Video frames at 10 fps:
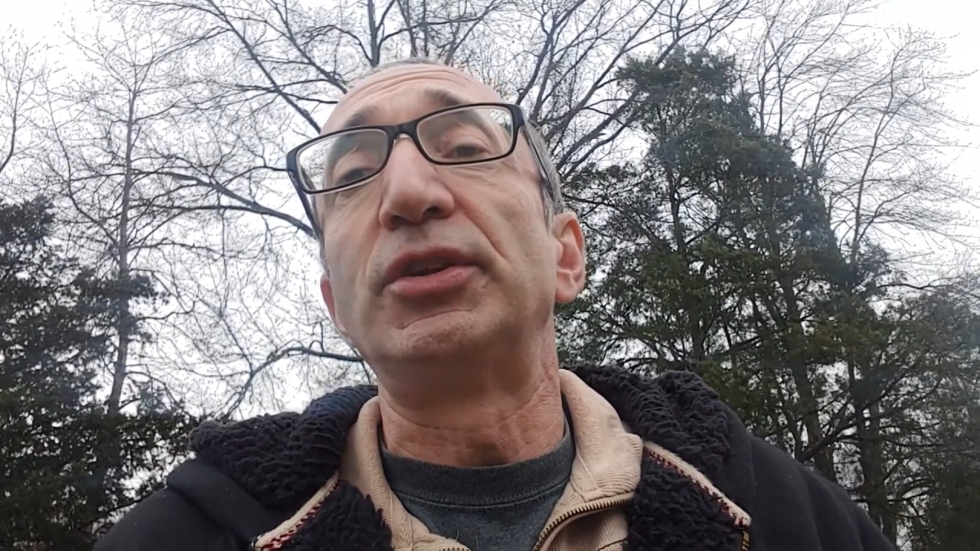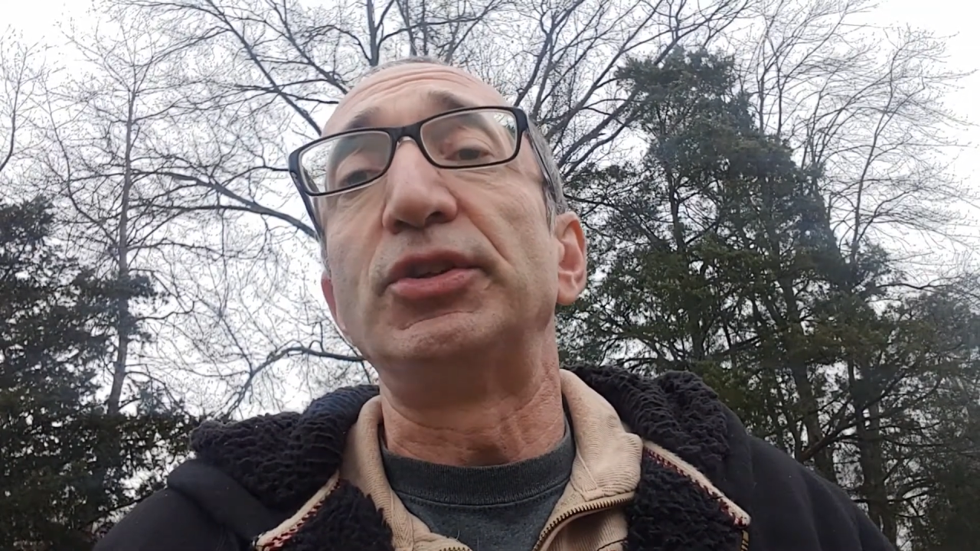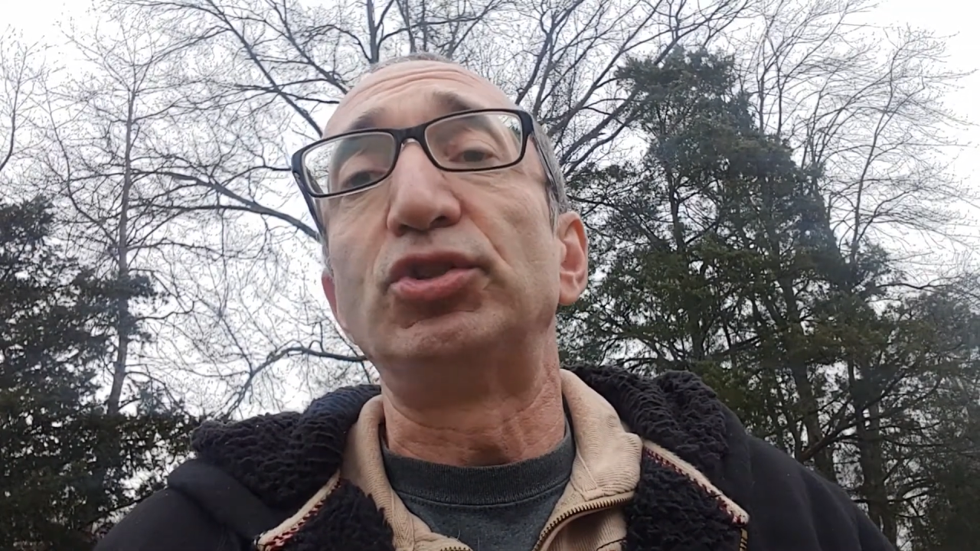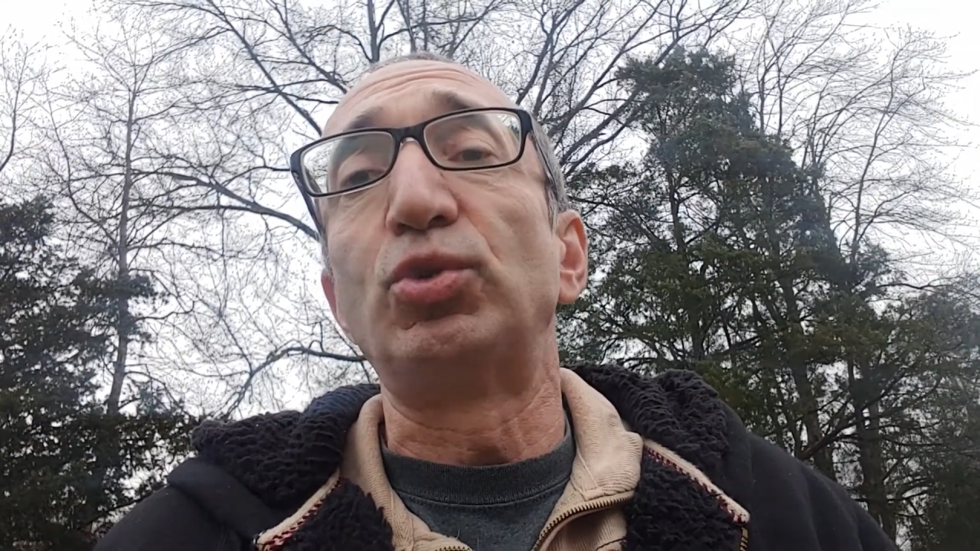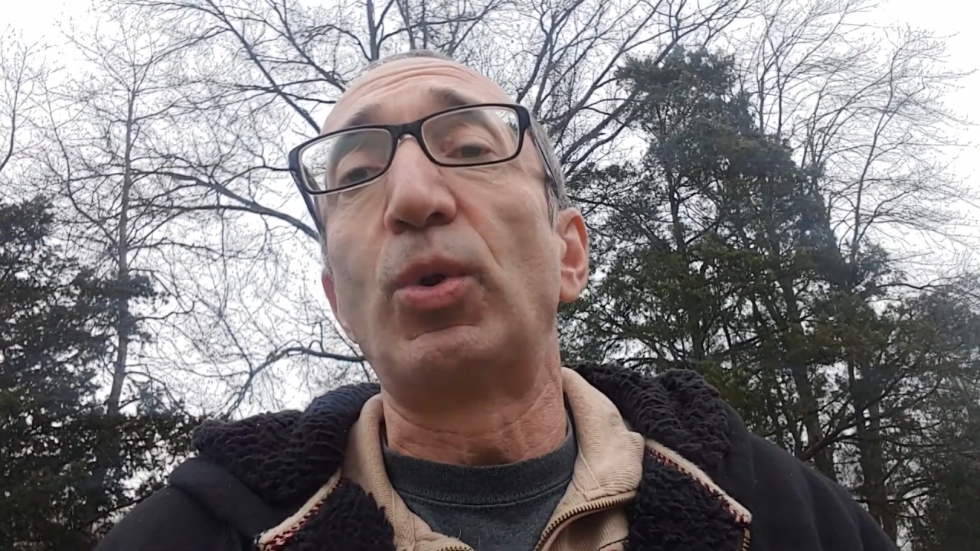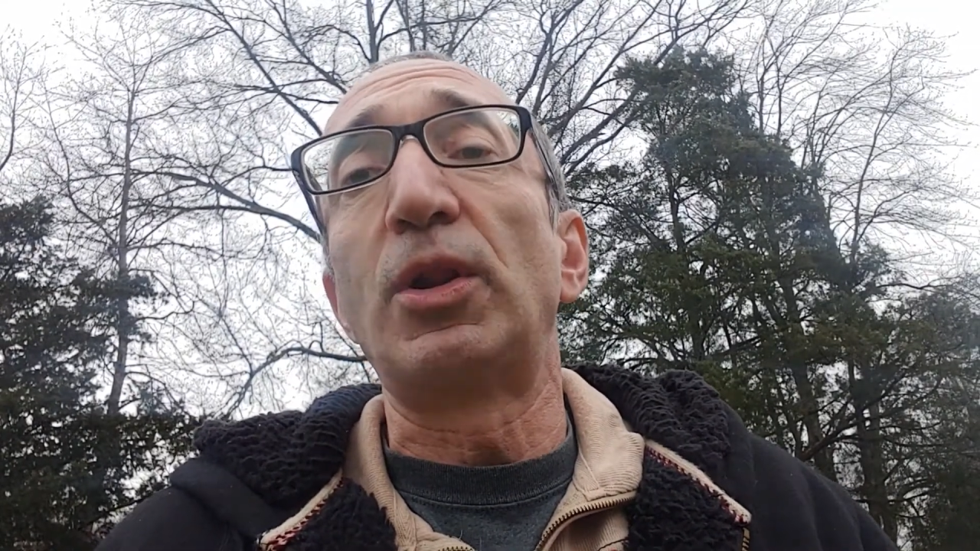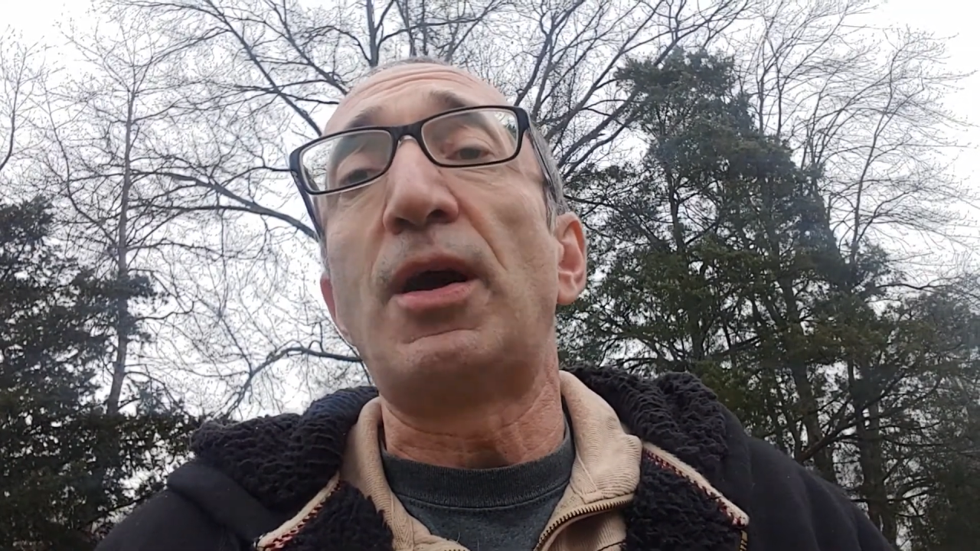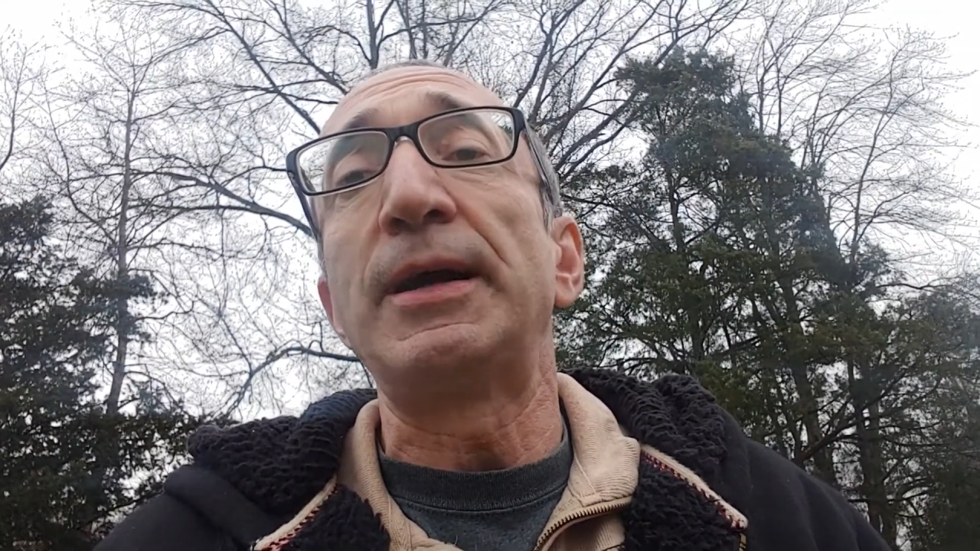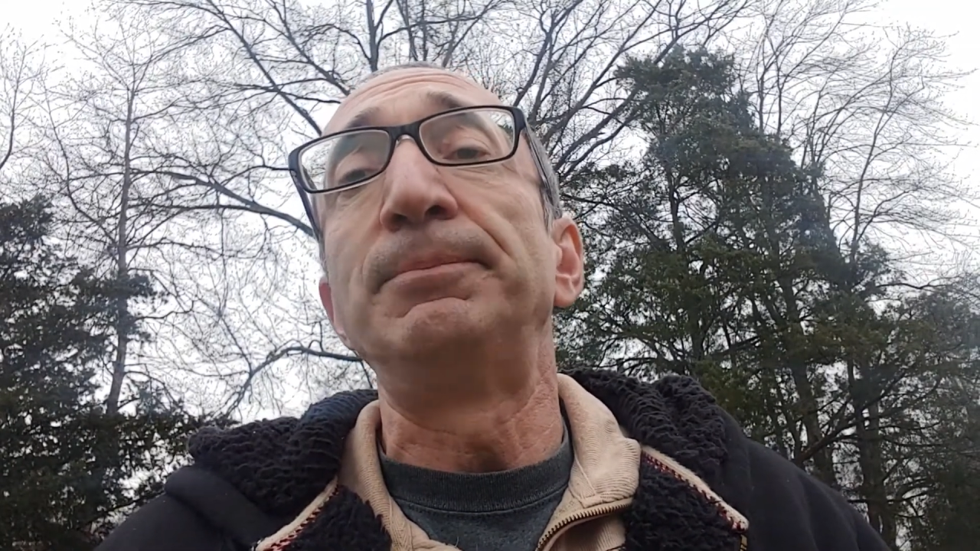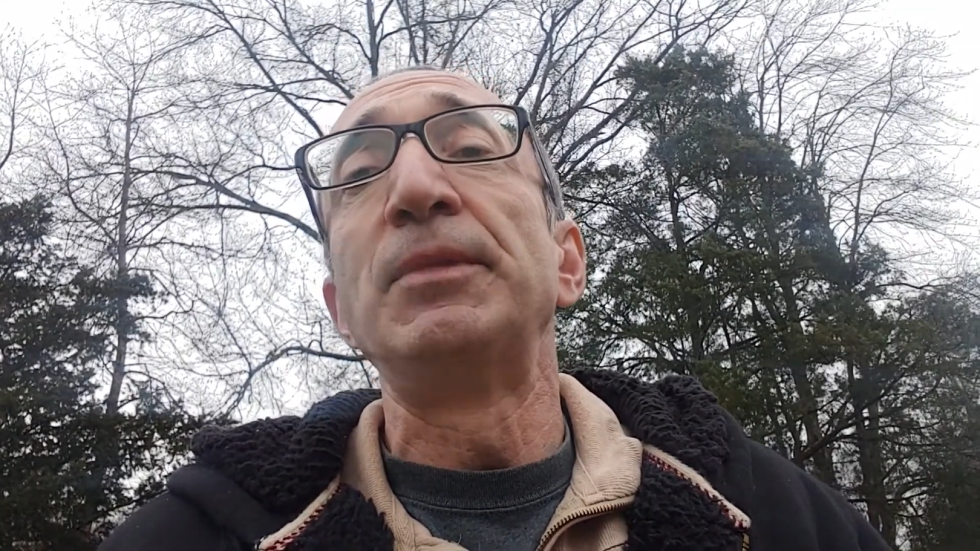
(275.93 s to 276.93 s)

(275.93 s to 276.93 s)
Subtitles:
the sewer line.